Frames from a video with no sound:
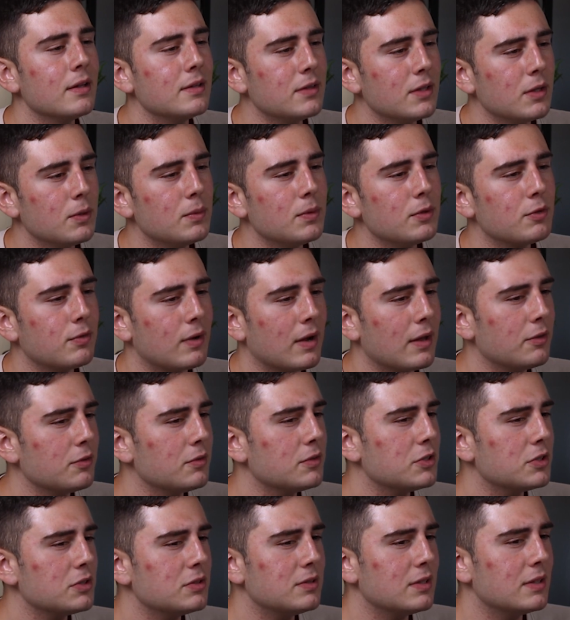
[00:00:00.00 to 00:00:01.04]
that they would rather
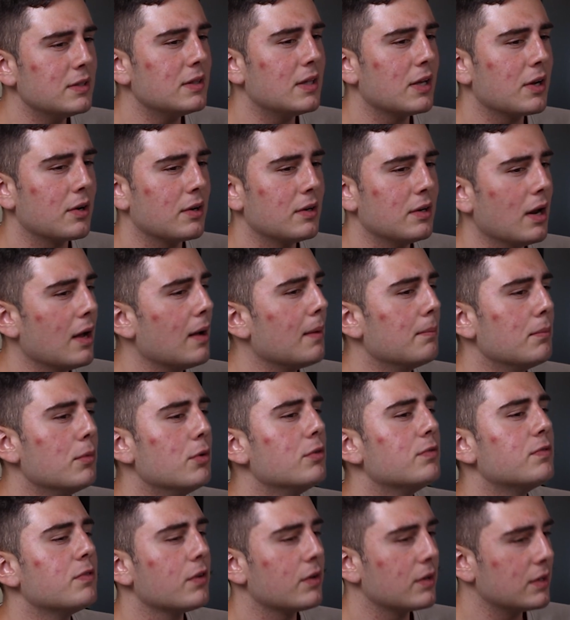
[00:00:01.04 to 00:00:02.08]
just sit there and not
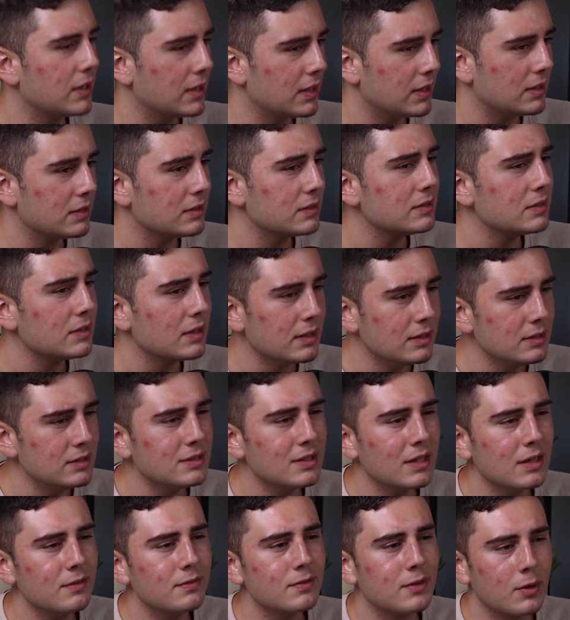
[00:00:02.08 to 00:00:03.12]
move for days
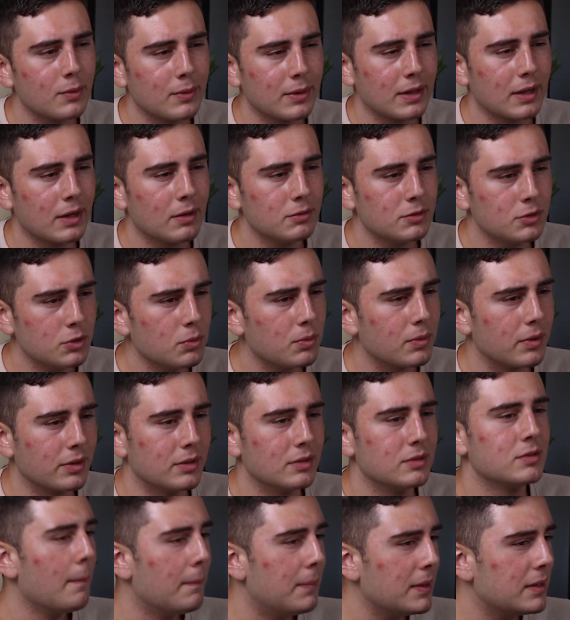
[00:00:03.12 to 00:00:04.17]
instead of going
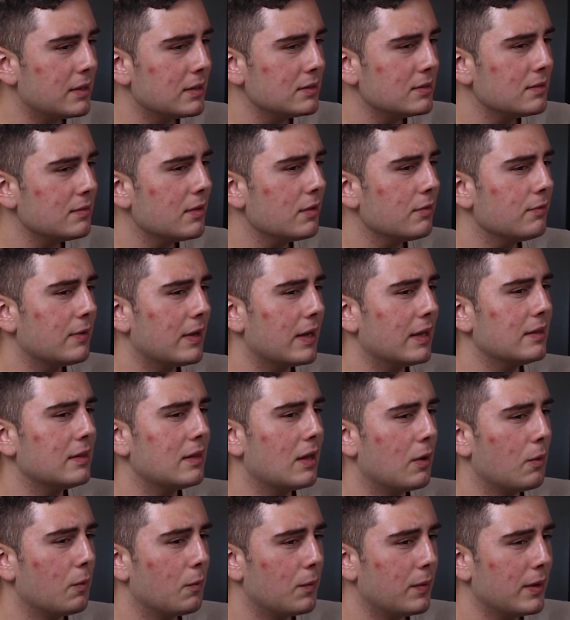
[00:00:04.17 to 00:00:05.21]
outdoors. Because of the fact
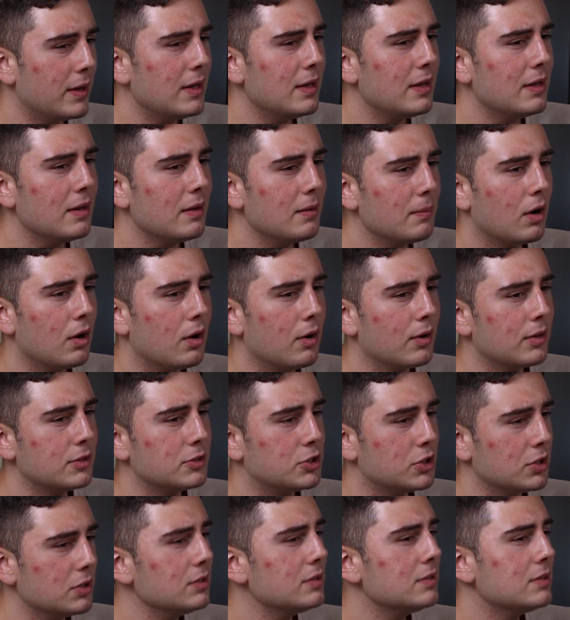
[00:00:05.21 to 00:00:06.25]
that we are
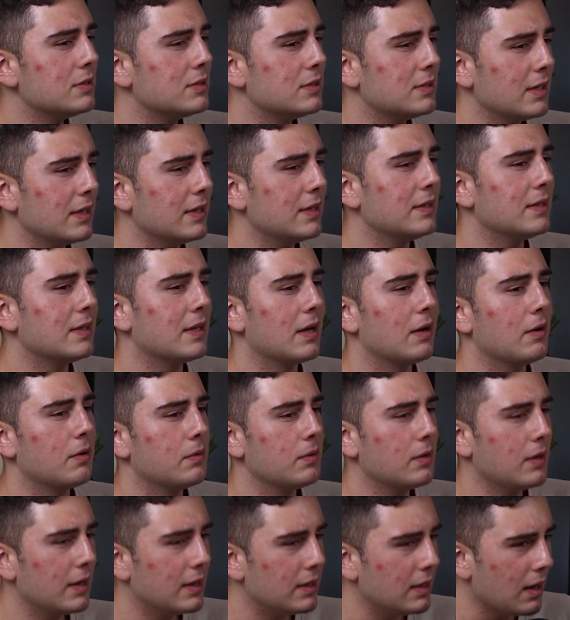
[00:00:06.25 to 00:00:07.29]
just sitting
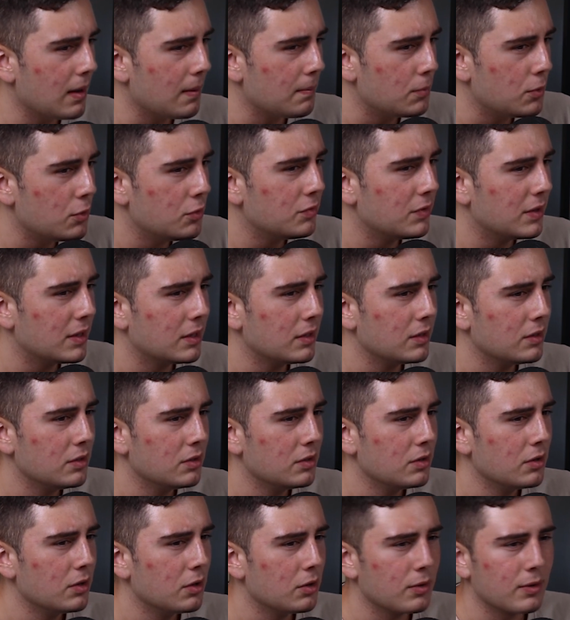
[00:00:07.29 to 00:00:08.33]
down and not moving
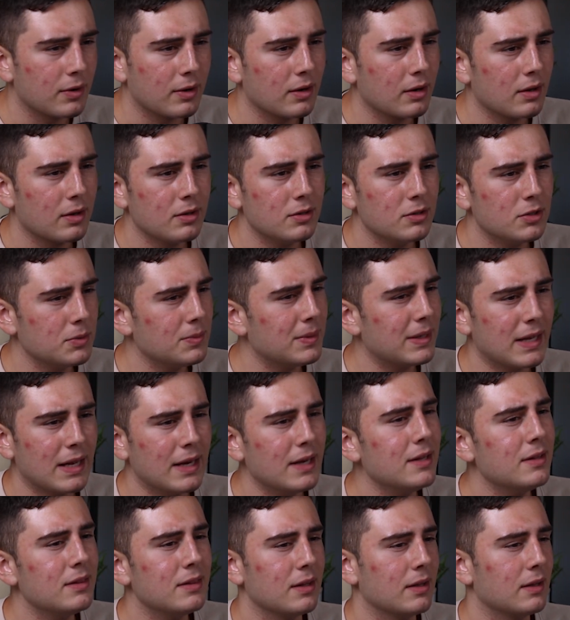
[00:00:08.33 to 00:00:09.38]
or doing
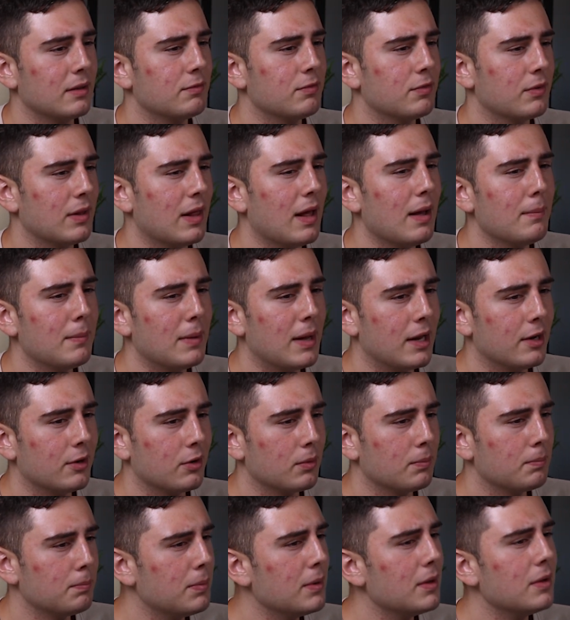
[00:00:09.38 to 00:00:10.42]
anything for that
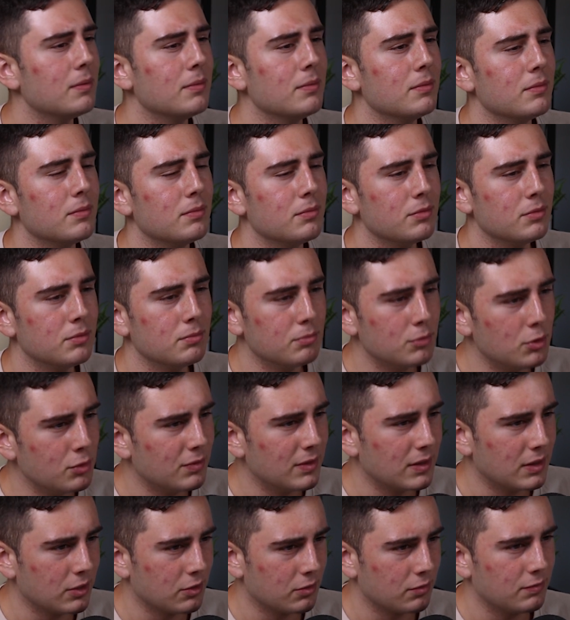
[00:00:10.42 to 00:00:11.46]
matter, but
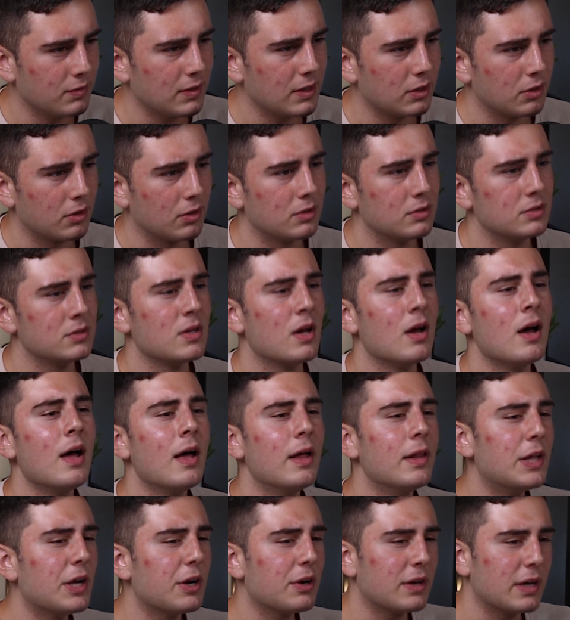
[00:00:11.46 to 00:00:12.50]
moving their fingers.
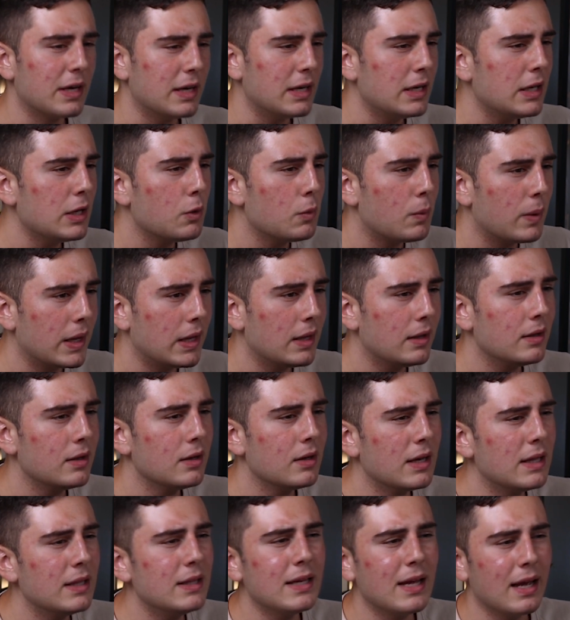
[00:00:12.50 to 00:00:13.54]
They're gaining
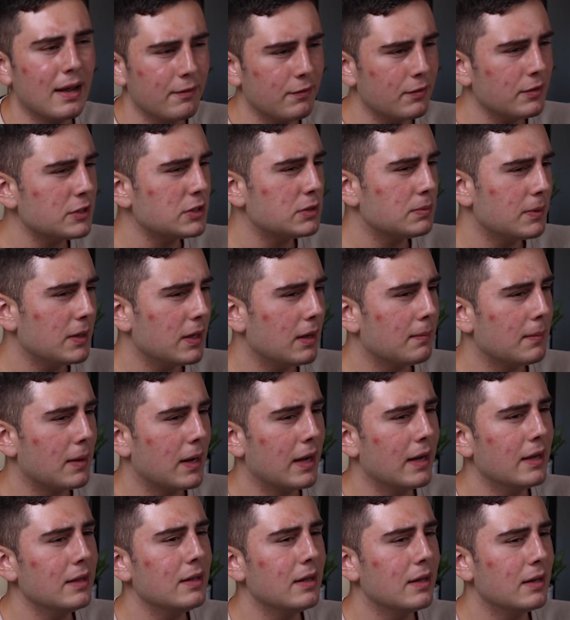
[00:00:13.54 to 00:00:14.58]
weight and the average
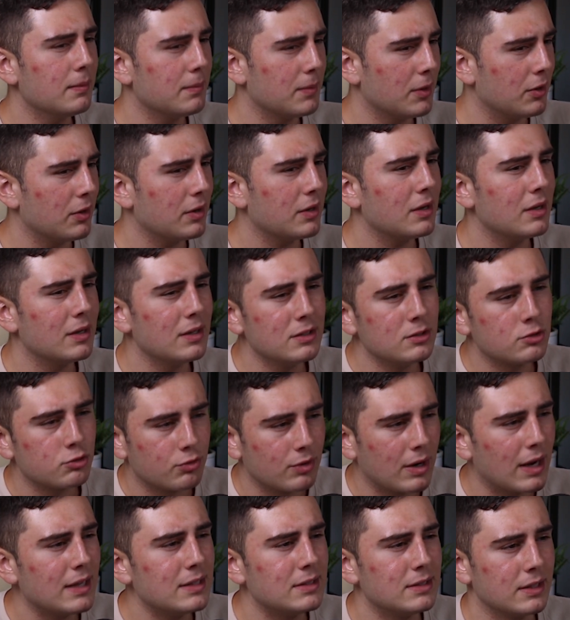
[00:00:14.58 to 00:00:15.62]
BMI in America is
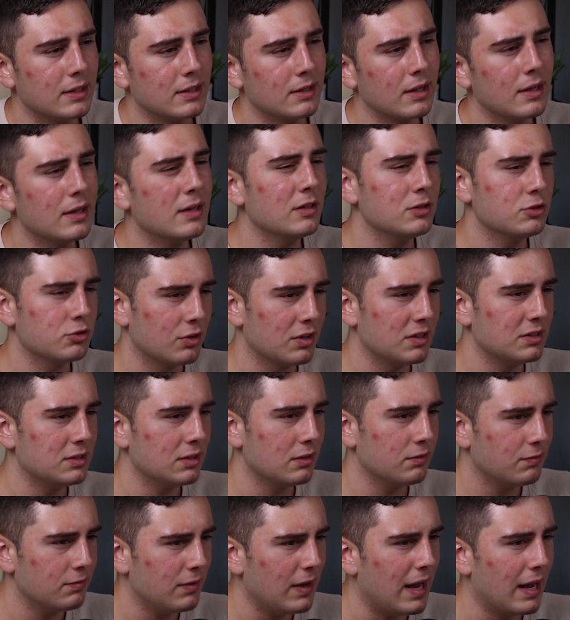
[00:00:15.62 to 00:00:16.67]
rising, and it's
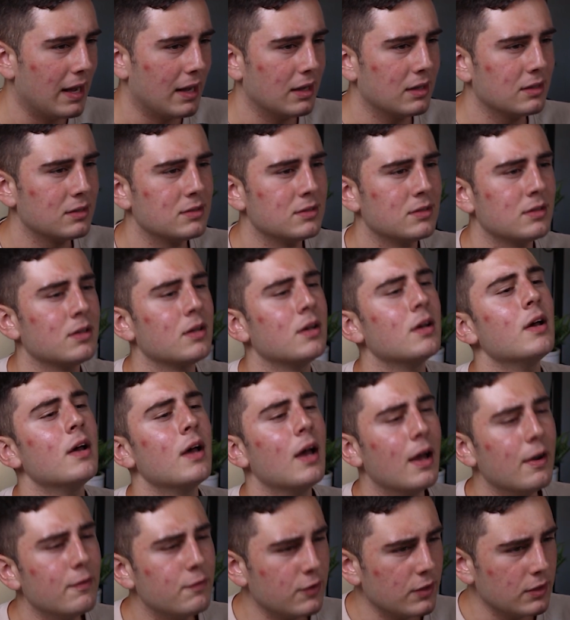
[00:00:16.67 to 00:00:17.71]
rising fast.
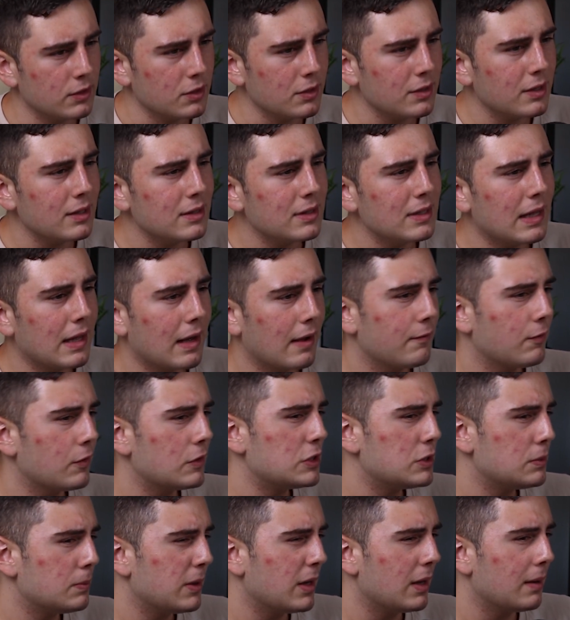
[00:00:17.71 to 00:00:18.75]
If we look at the
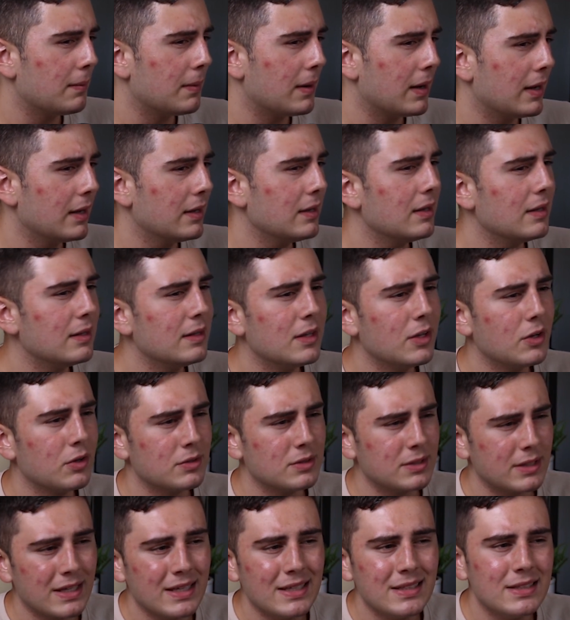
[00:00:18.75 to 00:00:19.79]
average BMI in the
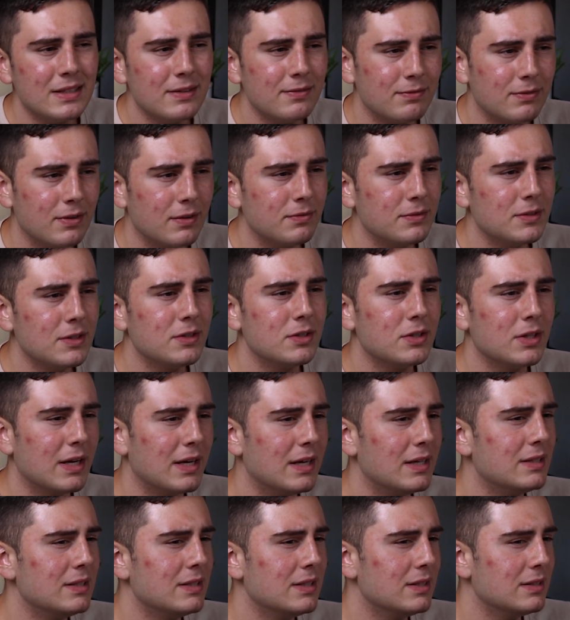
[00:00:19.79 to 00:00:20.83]
years 1850 to
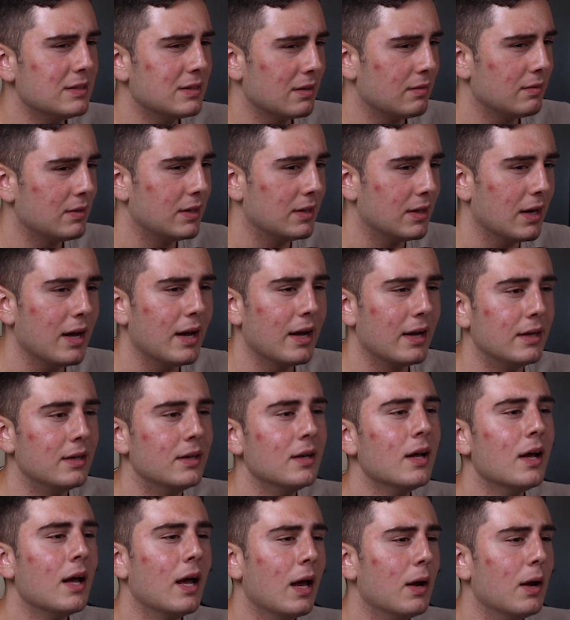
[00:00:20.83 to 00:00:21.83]
1879,